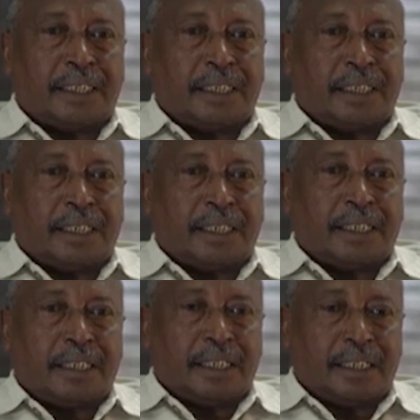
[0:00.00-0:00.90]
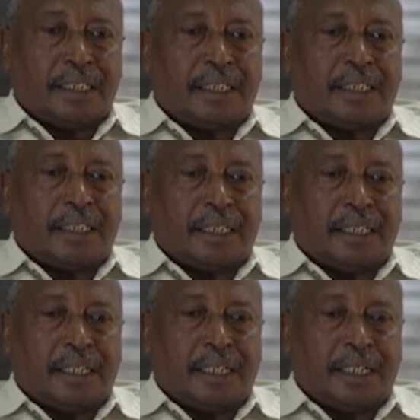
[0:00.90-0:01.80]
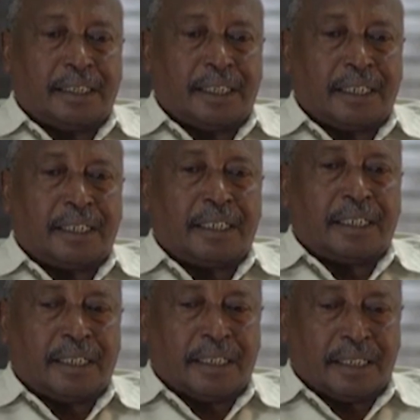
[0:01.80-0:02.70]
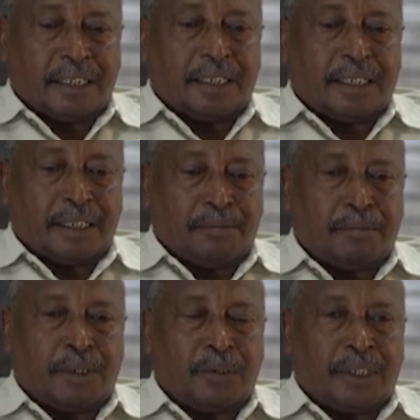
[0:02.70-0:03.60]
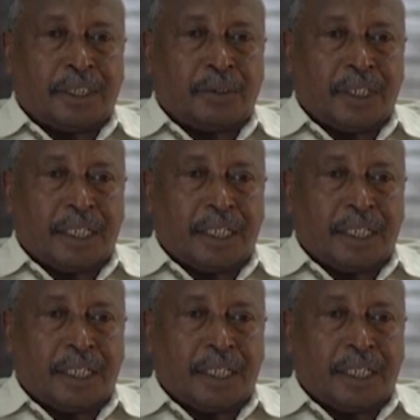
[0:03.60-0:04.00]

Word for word: and the road closure period took longer than we expected.